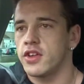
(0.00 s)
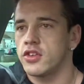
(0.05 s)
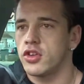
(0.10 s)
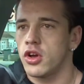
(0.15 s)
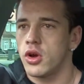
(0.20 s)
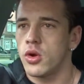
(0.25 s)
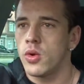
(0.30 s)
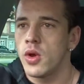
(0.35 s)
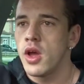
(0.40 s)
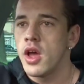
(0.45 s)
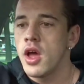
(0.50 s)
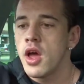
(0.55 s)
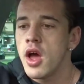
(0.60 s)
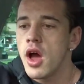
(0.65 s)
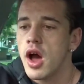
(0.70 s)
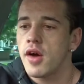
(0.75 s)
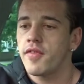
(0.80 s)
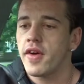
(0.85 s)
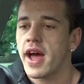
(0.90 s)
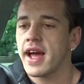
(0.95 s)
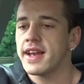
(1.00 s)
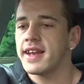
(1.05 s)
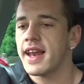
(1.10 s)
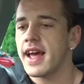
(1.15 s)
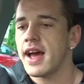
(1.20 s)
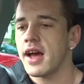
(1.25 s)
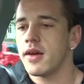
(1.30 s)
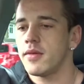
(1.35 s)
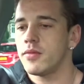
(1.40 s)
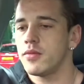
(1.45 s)
So I've had
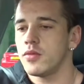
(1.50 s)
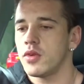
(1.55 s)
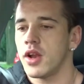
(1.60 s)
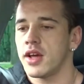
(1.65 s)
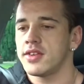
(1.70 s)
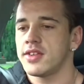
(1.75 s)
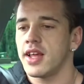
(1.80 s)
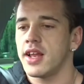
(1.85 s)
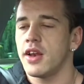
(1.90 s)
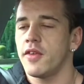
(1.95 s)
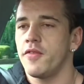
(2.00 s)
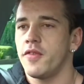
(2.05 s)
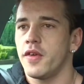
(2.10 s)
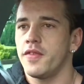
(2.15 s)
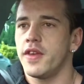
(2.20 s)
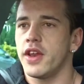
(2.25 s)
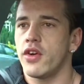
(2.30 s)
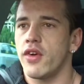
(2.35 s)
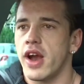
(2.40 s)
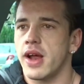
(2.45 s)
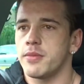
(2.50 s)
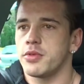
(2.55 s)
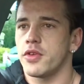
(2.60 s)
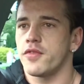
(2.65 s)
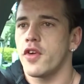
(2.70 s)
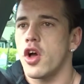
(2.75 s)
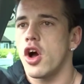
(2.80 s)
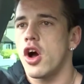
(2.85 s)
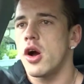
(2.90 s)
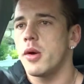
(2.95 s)
that, like I say, the 50 grams of
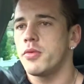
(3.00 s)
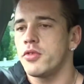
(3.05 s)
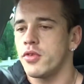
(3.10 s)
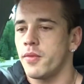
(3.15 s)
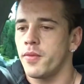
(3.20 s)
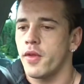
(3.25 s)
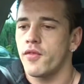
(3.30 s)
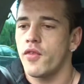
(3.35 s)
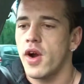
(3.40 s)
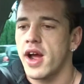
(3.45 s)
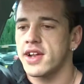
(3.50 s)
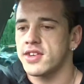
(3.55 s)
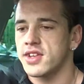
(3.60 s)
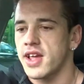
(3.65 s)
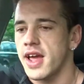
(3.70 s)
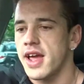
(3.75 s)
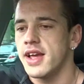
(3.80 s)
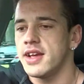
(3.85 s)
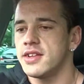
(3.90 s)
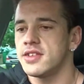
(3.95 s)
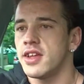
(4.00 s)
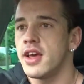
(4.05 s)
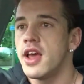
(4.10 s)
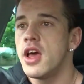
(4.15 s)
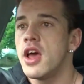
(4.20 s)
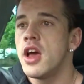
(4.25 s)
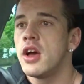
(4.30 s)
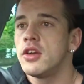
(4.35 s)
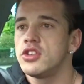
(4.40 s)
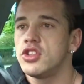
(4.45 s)
carbs from the rice cakes,
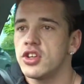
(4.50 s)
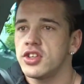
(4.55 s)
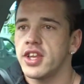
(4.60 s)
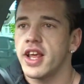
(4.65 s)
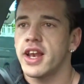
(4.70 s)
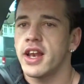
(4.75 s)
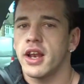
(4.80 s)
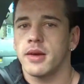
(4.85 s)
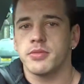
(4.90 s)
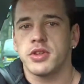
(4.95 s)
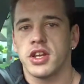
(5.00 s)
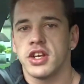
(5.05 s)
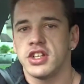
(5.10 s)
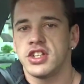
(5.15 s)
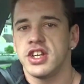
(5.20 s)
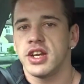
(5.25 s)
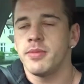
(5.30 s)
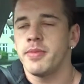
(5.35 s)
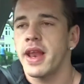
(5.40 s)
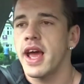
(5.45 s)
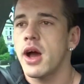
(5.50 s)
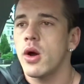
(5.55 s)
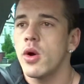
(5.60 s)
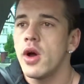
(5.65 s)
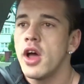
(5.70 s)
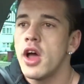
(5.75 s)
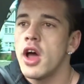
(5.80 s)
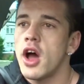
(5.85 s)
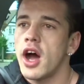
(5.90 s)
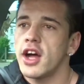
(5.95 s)
just heading up to the gym now.
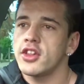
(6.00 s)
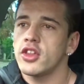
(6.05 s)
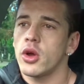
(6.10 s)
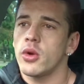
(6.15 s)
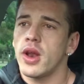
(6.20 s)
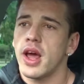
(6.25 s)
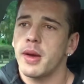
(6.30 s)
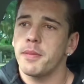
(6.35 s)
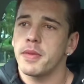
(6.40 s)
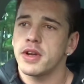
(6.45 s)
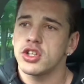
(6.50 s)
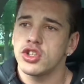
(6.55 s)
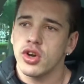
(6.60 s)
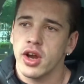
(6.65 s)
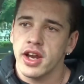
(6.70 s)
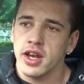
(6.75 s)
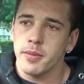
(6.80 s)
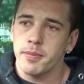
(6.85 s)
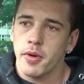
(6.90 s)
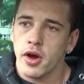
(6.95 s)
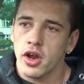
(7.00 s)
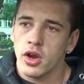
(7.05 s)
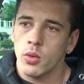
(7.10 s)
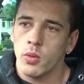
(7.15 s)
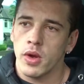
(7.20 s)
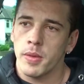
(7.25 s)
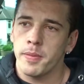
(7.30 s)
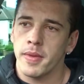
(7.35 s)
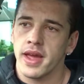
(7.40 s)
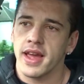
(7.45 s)
I don't have my training partner
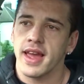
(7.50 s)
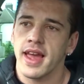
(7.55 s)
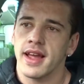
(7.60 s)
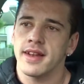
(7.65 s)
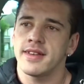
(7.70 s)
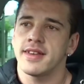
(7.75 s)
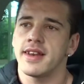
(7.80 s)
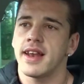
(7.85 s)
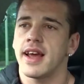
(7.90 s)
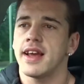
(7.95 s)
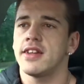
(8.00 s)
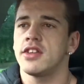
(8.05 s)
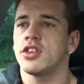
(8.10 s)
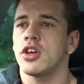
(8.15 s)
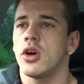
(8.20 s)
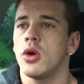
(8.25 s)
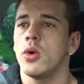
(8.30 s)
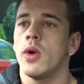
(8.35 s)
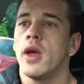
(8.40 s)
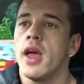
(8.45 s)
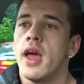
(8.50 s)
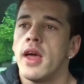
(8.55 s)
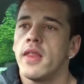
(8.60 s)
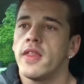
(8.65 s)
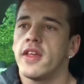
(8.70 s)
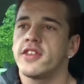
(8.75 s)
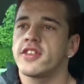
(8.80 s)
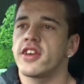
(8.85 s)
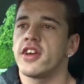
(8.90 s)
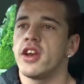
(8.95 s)
with me again today, so
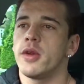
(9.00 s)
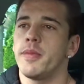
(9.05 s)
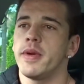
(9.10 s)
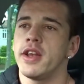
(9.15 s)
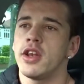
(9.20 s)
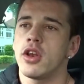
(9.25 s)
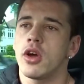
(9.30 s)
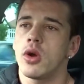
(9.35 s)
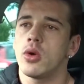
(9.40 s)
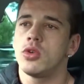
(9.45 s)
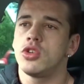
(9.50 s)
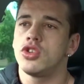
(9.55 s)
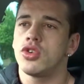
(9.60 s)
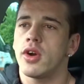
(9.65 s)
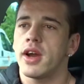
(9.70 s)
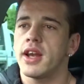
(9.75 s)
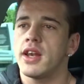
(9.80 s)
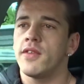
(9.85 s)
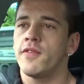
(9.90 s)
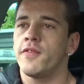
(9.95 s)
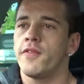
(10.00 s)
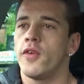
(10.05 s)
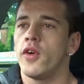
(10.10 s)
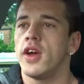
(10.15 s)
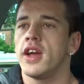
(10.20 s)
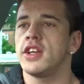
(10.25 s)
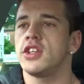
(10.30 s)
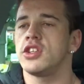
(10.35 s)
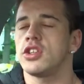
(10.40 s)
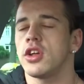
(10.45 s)
there's gonna be no training
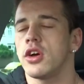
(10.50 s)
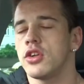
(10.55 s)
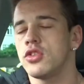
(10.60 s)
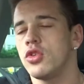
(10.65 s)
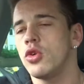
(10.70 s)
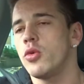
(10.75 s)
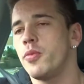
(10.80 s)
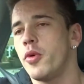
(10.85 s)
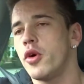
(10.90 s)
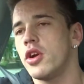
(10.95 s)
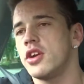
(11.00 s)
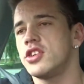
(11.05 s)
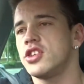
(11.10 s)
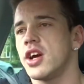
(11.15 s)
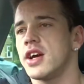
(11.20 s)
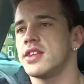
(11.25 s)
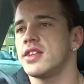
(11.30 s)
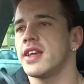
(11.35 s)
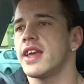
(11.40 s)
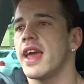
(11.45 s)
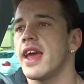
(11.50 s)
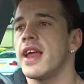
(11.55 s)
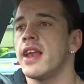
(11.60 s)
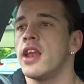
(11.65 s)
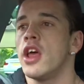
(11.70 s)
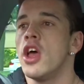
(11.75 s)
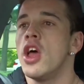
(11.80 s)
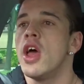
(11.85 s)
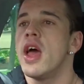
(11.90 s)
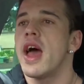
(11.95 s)
footage, so I do apologize
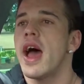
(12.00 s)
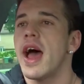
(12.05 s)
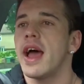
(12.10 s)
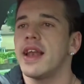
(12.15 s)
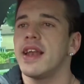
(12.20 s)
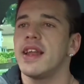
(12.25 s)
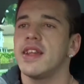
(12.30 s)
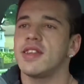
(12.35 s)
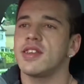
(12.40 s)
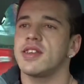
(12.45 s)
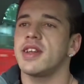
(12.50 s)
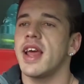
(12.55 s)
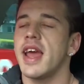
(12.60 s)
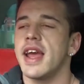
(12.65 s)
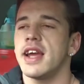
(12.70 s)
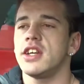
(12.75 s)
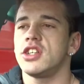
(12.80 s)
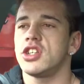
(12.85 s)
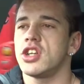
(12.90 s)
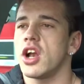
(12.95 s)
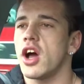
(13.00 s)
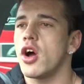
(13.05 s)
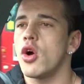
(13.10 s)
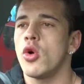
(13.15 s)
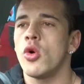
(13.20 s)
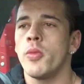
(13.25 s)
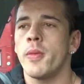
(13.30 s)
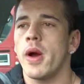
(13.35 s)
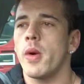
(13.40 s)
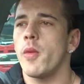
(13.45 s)
again. At this stage, like
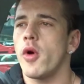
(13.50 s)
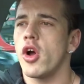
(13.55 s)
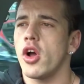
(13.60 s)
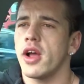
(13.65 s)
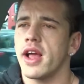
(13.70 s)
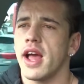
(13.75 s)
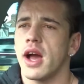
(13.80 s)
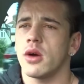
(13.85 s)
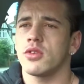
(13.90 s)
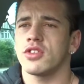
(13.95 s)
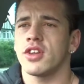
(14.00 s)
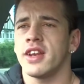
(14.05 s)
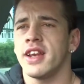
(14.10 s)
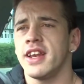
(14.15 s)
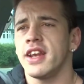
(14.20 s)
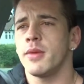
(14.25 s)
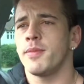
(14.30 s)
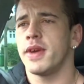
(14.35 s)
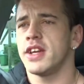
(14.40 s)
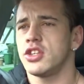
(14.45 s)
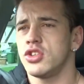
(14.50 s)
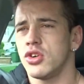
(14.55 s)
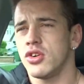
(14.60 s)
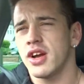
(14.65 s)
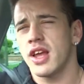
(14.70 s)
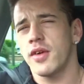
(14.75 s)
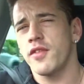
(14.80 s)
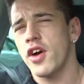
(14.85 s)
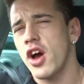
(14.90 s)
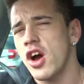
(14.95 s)
all my workouts, I need to make sure I
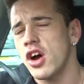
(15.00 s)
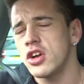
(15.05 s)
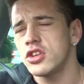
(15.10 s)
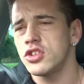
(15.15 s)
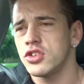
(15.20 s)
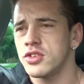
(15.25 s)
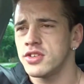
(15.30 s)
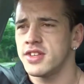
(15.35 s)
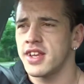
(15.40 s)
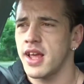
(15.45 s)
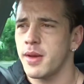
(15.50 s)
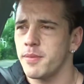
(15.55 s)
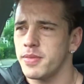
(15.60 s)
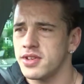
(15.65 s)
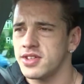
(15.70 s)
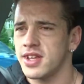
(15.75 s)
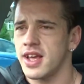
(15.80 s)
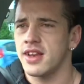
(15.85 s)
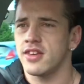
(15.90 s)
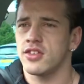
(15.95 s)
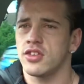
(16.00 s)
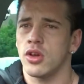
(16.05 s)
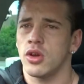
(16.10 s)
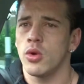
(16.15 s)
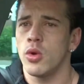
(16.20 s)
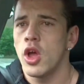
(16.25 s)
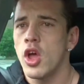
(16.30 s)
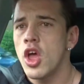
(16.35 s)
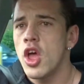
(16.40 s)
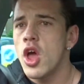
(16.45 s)
give 110%.
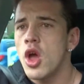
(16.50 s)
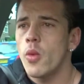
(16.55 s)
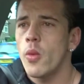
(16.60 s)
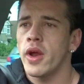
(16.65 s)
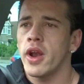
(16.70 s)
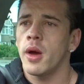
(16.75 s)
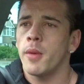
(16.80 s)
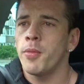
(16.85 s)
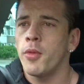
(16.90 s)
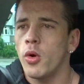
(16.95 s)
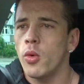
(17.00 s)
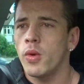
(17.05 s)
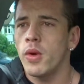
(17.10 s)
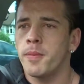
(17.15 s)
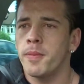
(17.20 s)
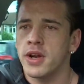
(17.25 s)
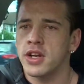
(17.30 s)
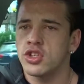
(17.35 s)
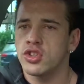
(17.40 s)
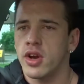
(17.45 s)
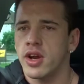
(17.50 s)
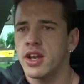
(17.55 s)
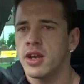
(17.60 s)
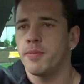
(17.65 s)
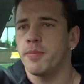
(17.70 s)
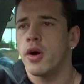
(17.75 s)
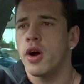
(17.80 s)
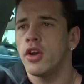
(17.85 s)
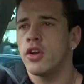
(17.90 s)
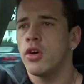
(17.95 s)
So when I'm not with my training
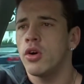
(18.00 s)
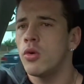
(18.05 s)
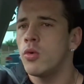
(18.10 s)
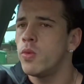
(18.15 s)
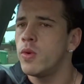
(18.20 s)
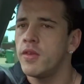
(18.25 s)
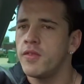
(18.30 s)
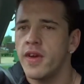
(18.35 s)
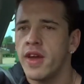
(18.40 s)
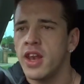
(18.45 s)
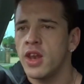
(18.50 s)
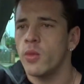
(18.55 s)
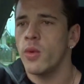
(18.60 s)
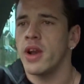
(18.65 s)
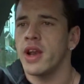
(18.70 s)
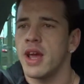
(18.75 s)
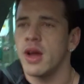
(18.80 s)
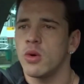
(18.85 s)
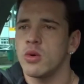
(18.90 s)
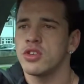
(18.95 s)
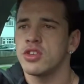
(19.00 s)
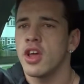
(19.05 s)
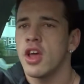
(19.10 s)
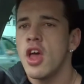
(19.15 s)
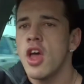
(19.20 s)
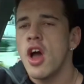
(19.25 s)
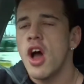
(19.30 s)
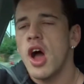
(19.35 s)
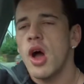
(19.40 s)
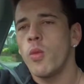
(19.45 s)
partner or with anyone else,
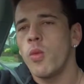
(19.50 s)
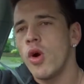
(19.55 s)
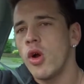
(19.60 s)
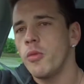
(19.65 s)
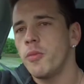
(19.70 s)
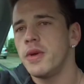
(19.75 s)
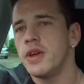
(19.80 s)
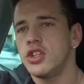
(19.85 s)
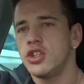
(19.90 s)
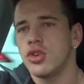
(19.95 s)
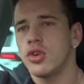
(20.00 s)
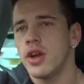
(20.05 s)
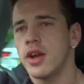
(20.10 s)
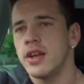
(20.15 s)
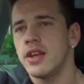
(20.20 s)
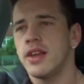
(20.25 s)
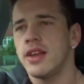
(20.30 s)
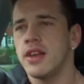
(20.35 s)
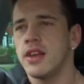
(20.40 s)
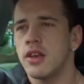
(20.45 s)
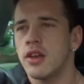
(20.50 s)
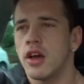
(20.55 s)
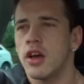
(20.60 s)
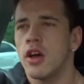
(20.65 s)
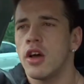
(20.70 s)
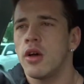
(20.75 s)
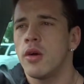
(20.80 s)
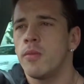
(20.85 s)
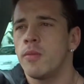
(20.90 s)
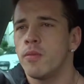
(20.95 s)
I won't be training,
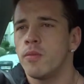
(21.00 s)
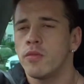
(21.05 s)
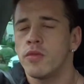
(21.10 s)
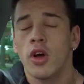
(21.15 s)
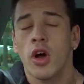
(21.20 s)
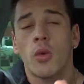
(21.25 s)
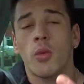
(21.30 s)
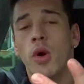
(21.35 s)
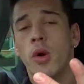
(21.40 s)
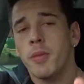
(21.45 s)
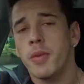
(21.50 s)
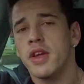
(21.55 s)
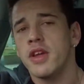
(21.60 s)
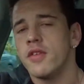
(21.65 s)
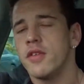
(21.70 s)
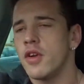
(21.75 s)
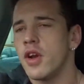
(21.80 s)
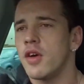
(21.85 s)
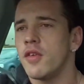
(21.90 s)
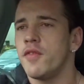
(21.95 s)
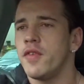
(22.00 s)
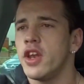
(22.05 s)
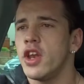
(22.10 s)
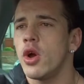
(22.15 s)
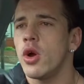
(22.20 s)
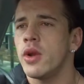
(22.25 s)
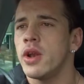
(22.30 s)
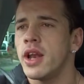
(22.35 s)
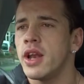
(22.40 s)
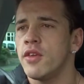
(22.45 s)
I won't be like
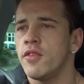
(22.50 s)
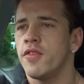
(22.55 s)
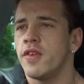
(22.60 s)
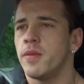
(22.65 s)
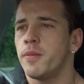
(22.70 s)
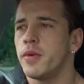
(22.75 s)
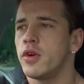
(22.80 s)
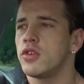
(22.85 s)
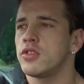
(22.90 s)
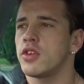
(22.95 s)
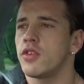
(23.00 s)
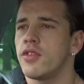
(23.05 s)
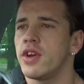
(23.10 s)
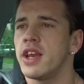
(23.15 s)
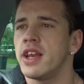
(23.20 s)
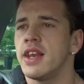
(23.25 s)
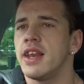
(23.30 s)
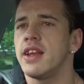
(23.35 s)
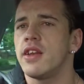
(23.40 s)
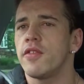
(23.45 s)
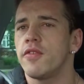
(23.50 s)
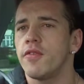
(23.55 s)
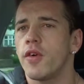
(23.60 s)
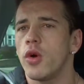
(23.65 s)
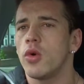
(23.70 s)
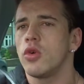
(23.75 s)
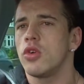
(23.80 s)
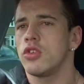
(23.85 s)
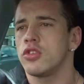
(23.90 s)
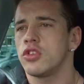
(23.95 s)
videoing anything because I really need to
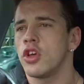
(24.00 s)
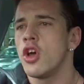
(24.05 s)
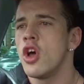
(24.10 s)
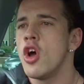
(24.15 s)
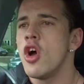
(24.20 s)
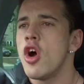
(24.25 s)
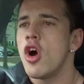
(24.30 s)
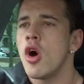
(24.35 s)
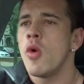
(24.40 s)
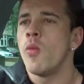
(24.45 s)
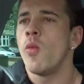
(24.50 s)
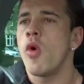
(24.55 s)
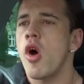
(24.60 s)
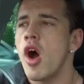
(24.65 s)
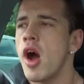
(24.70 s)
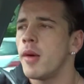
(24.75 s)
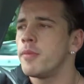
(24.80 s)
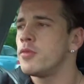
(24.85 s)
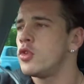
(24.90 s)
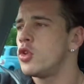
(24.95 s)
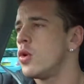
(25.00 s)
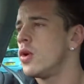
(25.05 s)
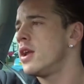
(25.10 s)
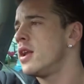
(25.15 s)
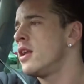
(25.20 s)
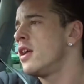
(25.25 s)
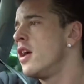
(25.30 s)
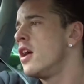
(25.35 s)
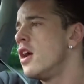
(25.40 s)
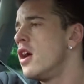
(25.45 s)
focus on what I'm
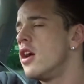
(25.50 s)
doing.